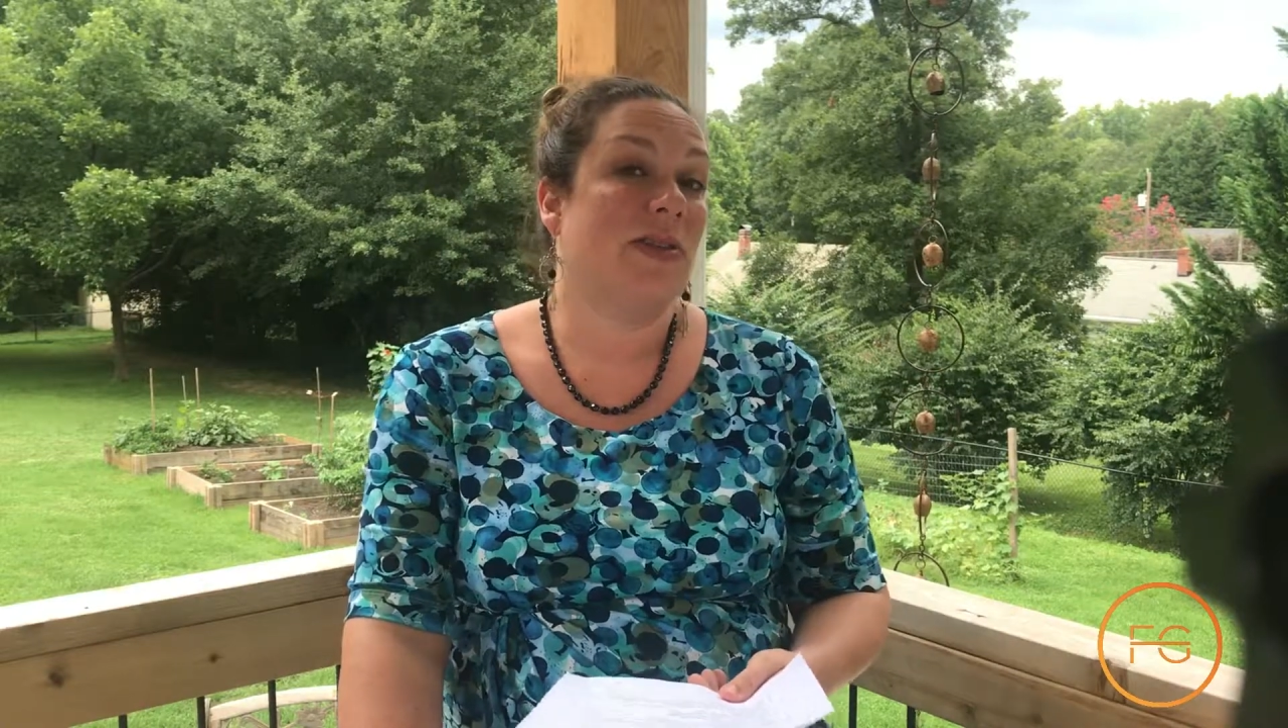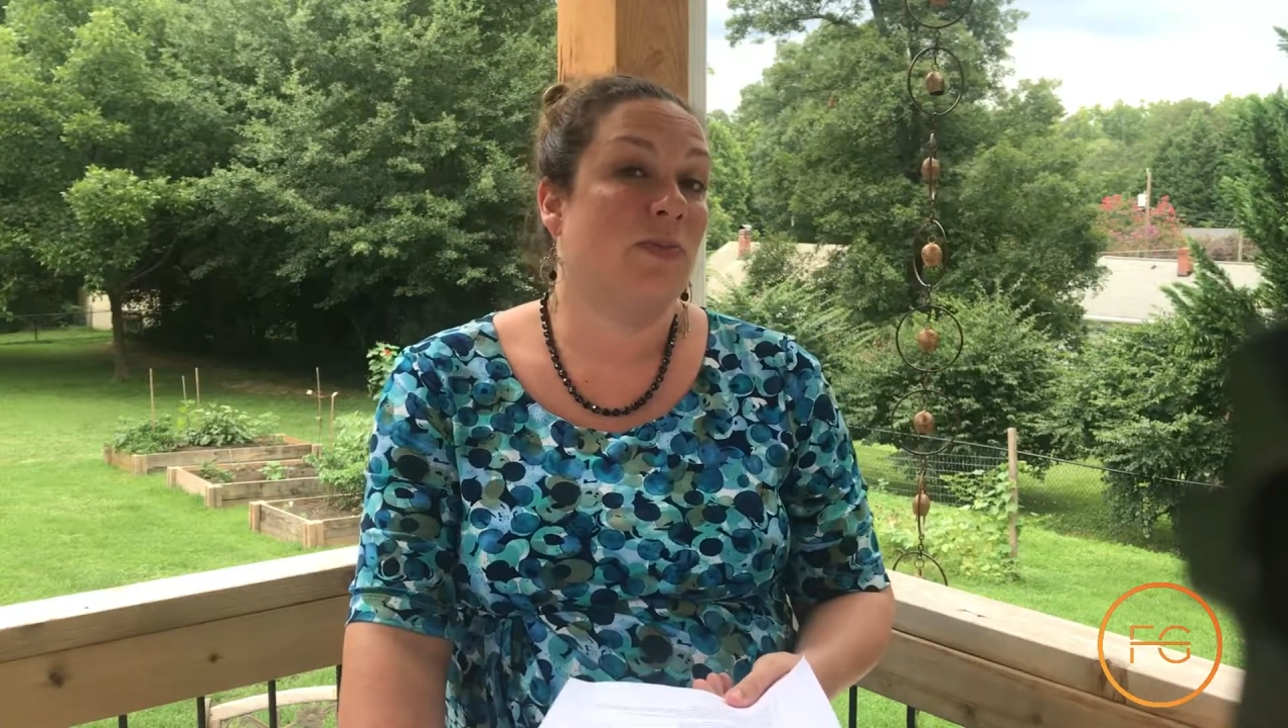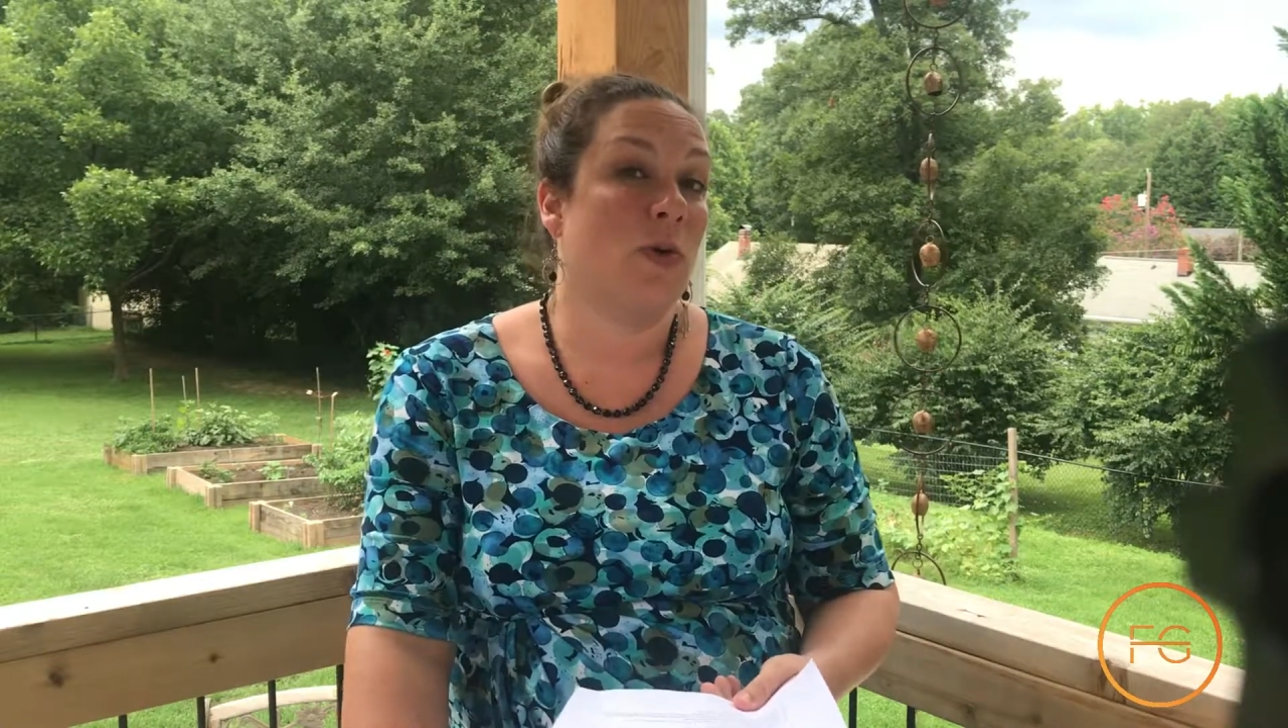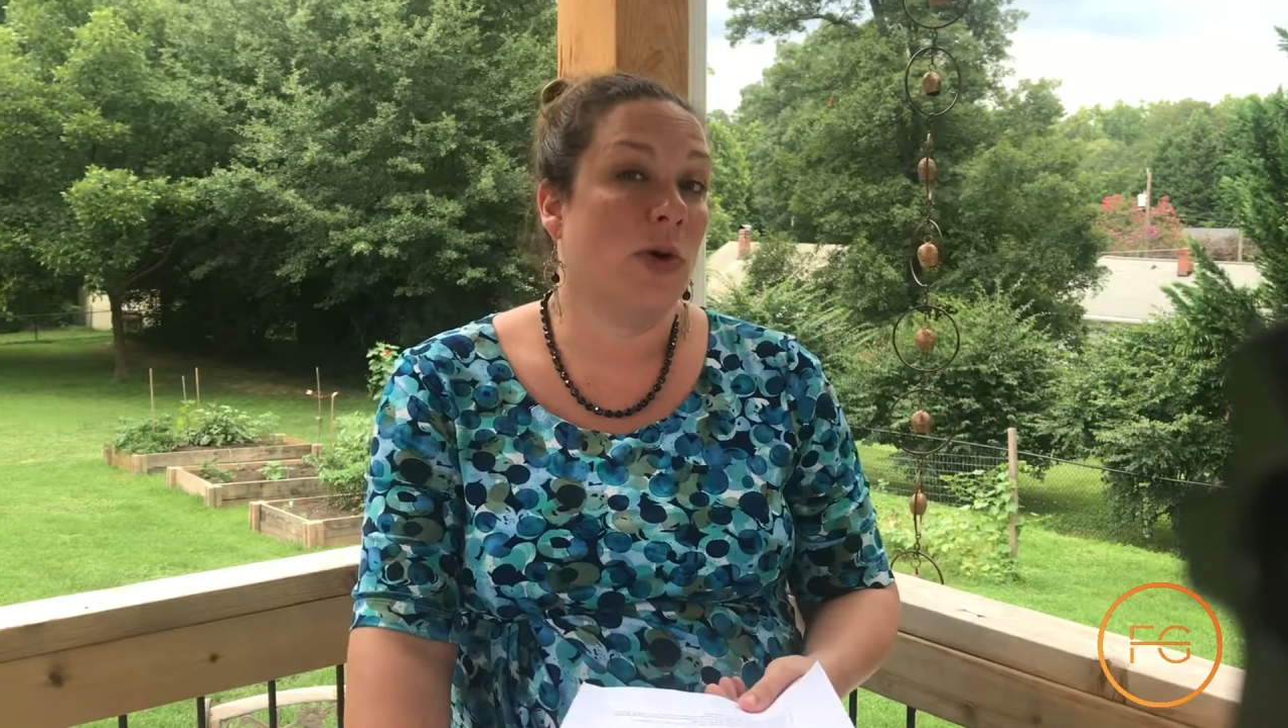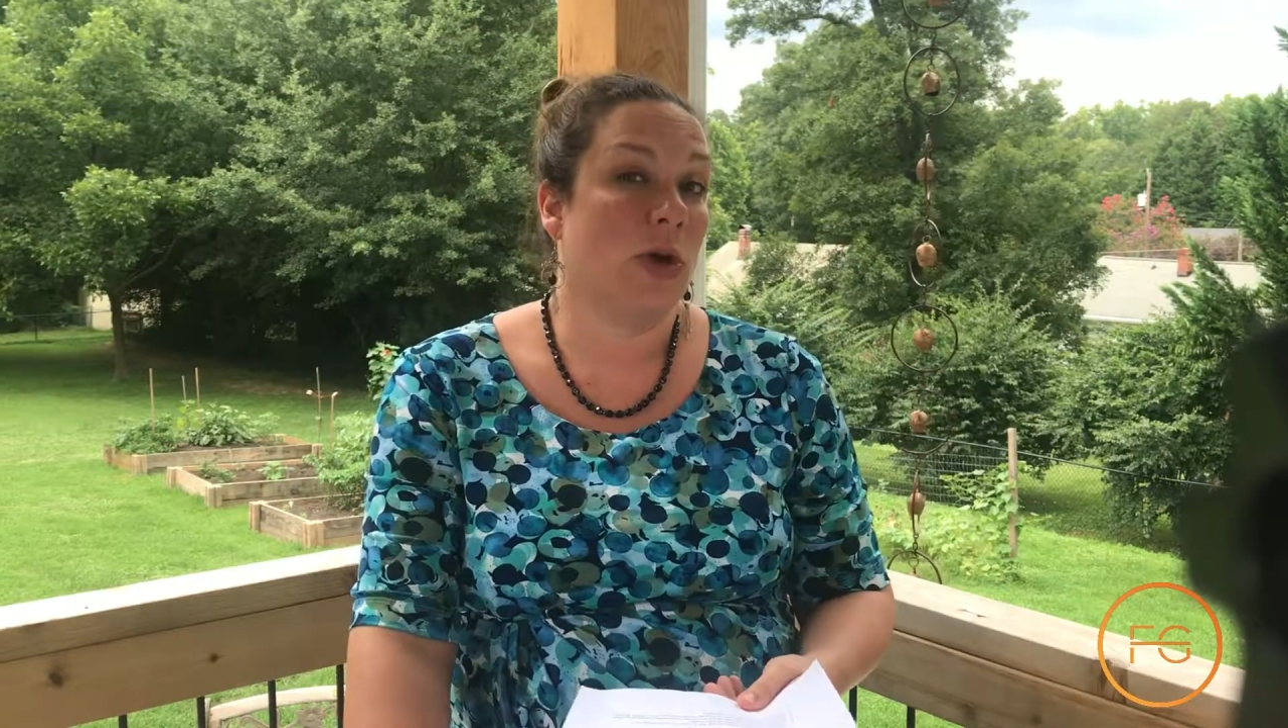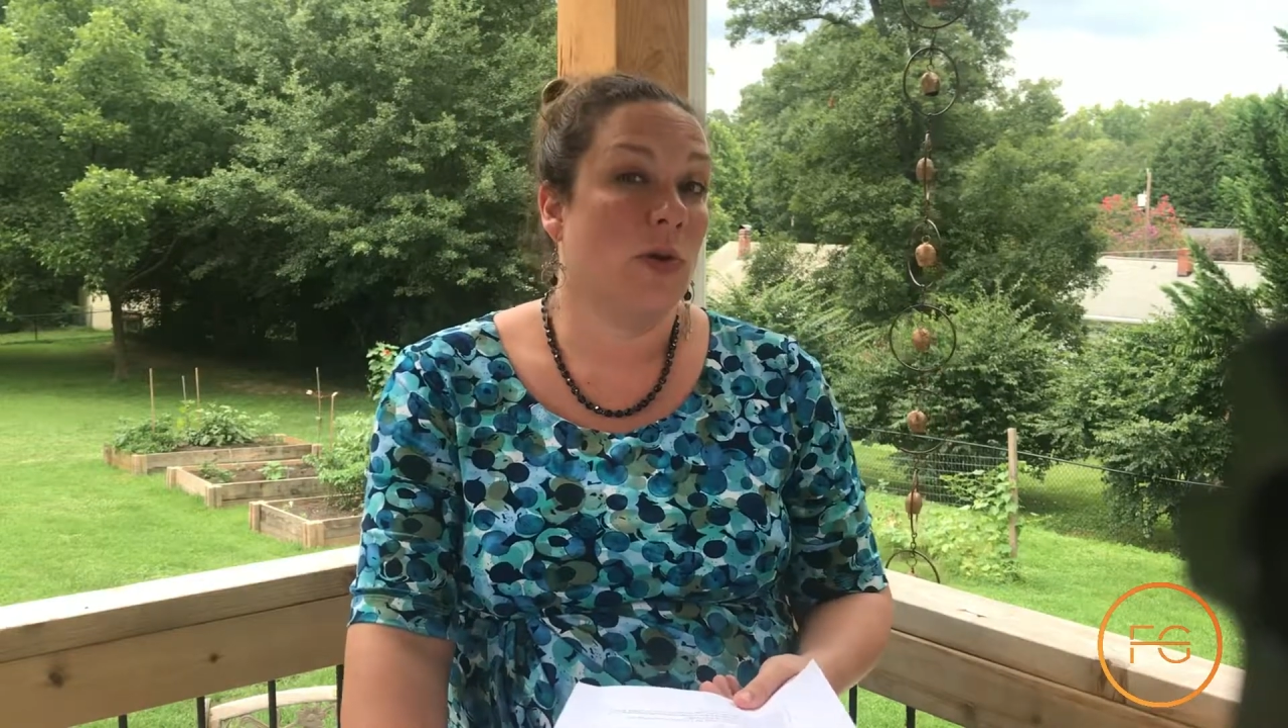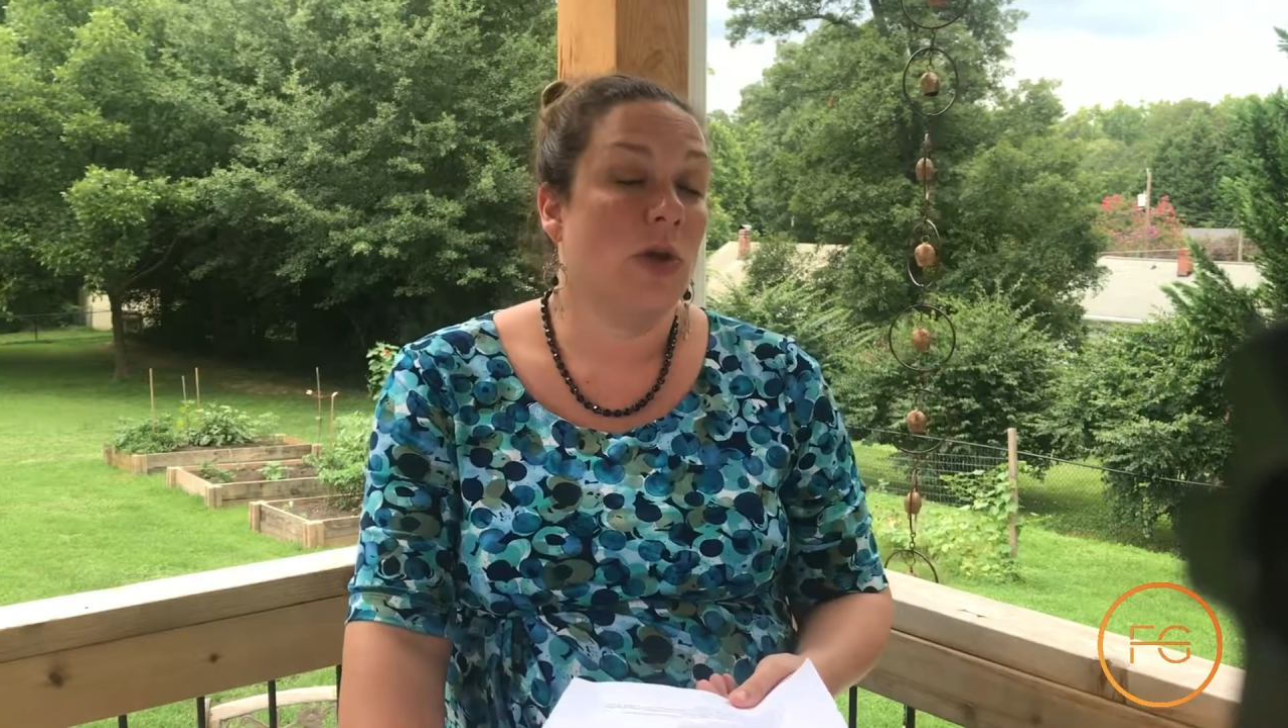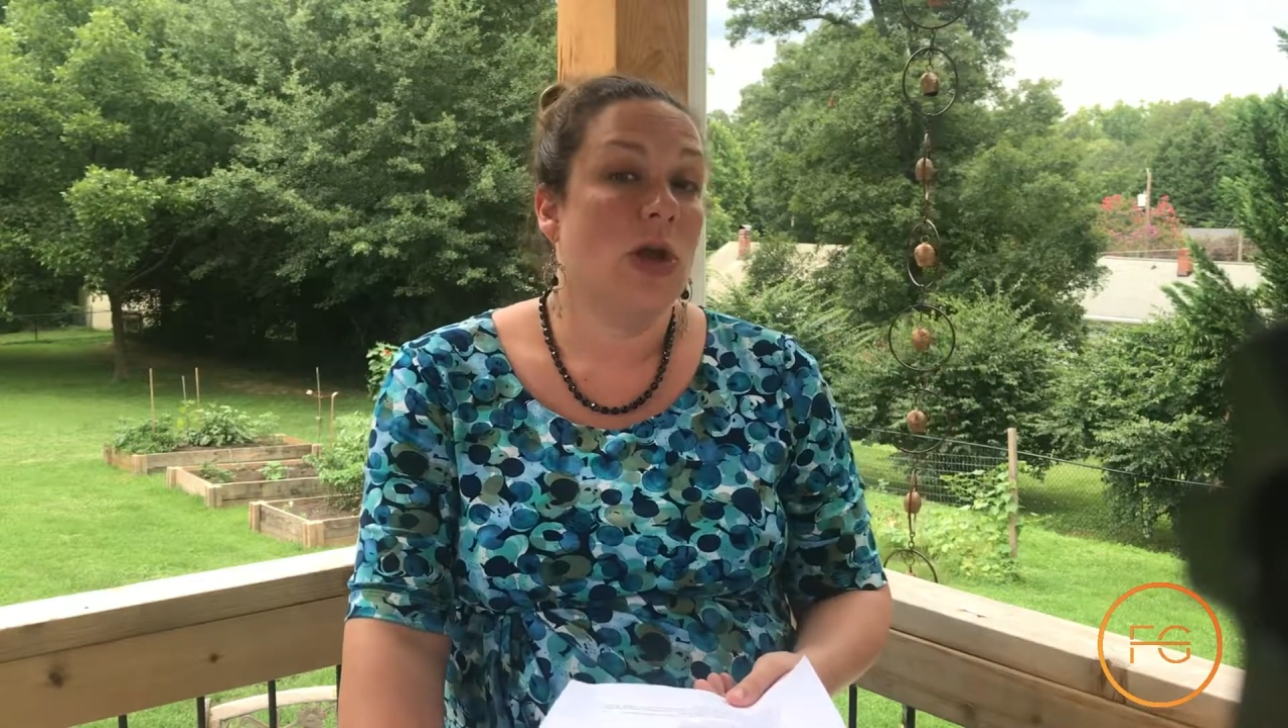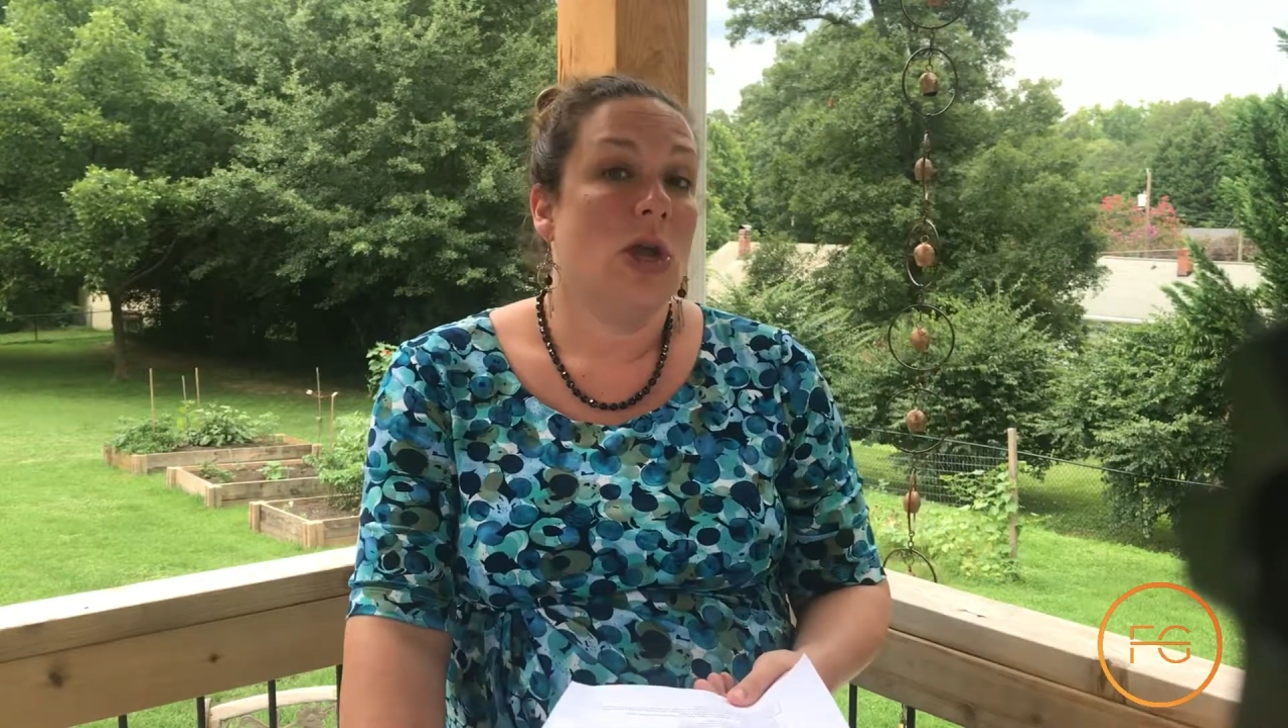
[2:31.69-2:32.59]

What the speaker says: support you.